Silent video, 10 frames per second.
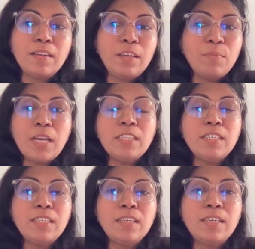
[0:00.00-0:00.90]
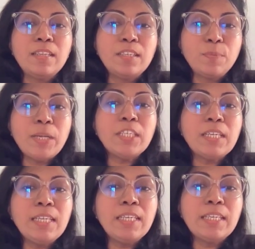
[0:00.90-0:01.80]
imagine the
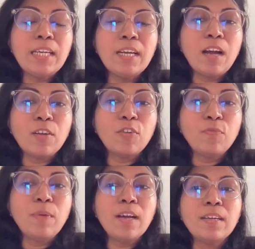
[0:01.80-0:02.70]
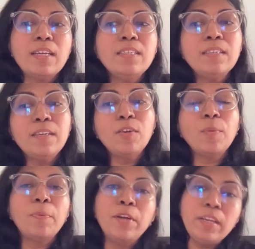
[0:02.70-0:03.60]
special intake cutoff mark is
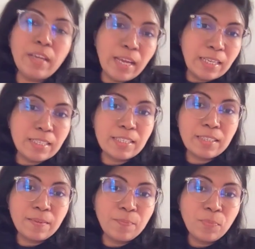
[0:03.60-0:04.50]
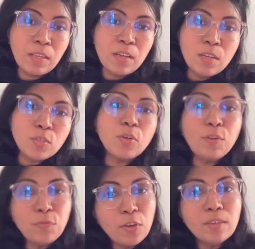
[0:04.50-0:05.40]
0.8. So
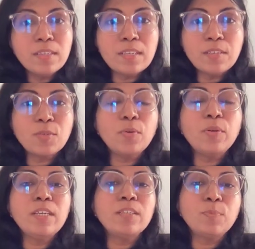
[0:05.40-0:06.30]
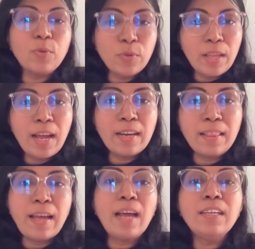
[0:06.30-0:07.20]
if your Z score is more than
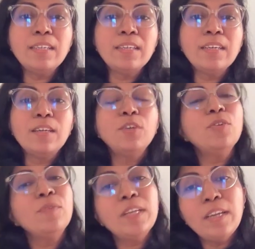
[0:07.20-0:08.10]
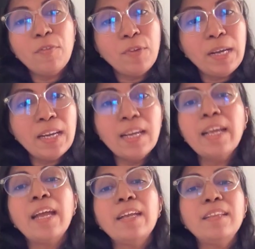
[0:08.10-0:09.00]
that, you will definitely
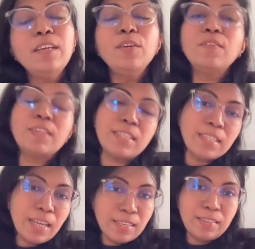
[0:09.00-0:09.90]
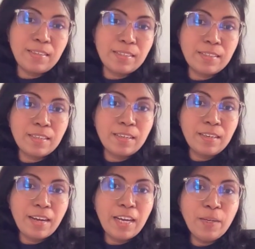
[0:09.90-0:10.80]
get the university entrance,
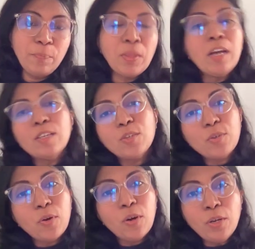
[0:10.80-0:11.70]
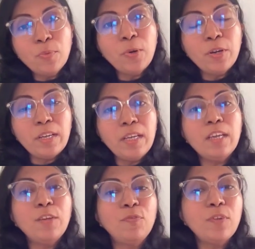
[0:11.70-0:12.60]
right? So don't worry
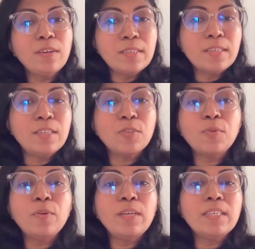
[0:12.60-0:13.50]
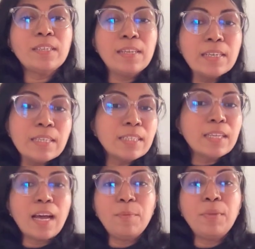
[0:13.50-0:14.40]
if your Z score is less.
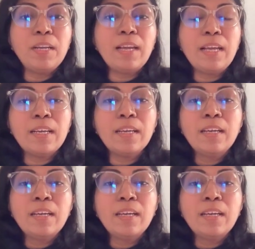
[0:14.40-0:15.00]
I mean, like